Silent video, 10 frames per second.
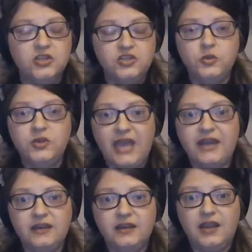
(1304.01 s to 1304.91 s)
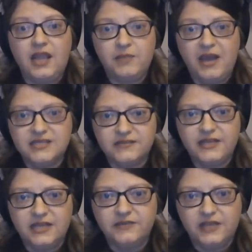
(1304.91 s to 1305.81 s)
to get a positive
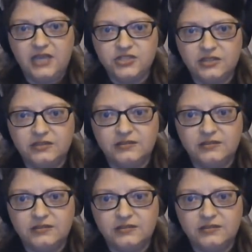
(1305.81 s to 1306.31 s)
identification.